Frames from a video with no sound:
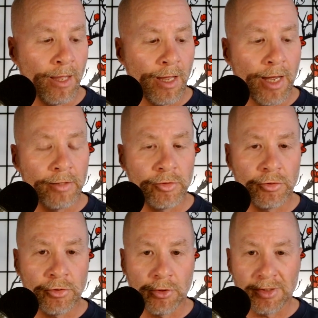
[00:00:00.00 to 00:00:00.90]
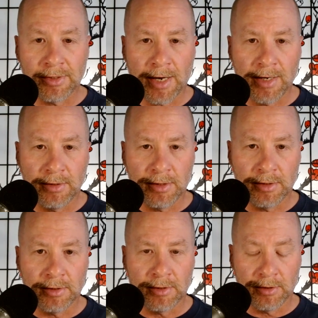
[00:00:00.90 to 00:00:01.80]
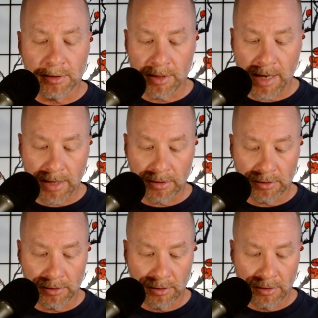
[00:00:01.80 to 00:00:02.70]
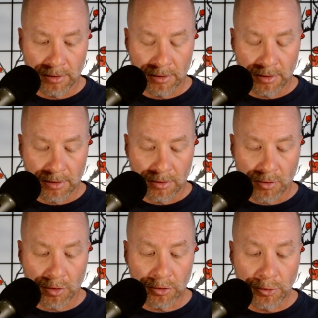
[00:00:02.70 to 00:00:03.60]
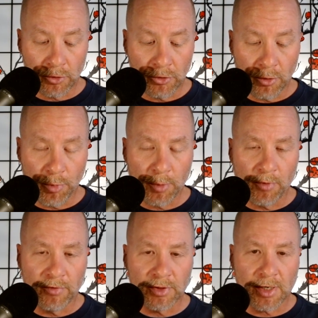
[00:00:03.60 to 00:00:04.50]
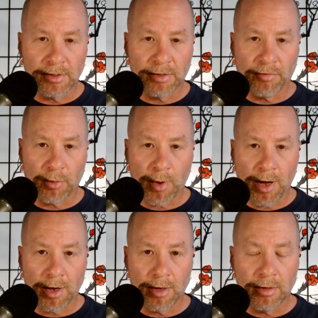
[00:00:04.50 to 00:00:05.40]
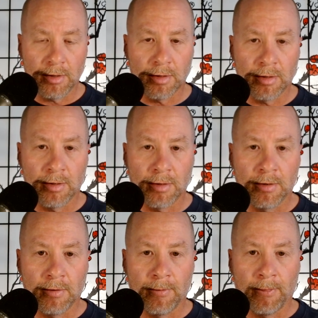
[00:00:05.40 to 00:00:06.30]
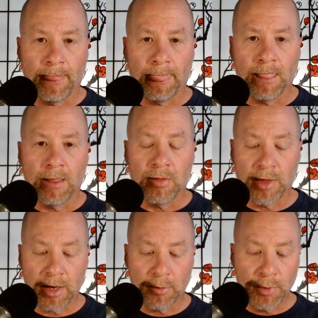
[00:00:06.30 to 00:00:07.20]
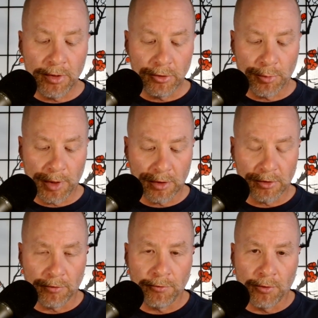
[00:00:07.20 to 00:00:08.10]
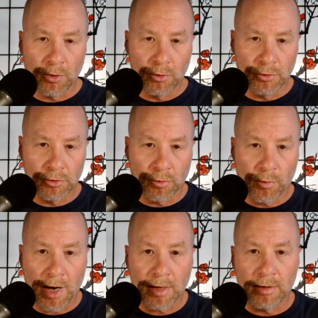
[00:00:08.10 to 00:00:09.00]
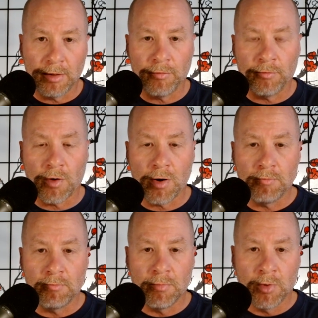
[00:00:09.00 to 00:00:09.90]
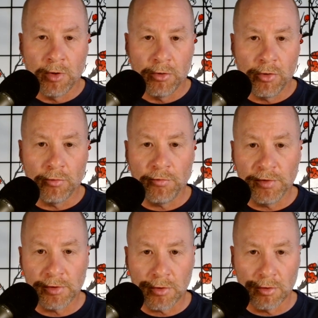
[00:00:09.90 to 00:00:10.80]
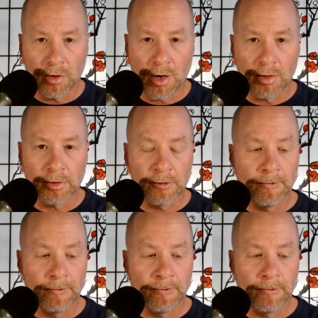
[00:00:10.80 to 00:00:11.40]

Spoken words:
And to certain scientists, or to certain people of a scientific mind, that appeals because it flows directly from known physical laws.